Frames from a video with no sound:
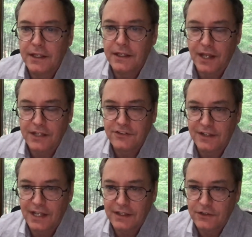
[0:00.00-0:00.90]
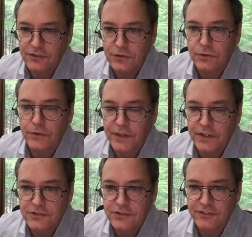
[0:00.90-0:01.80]
in 1982,
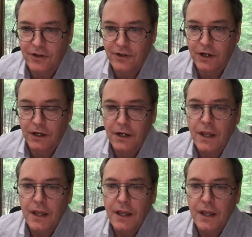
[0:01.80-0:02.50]
the Digistar,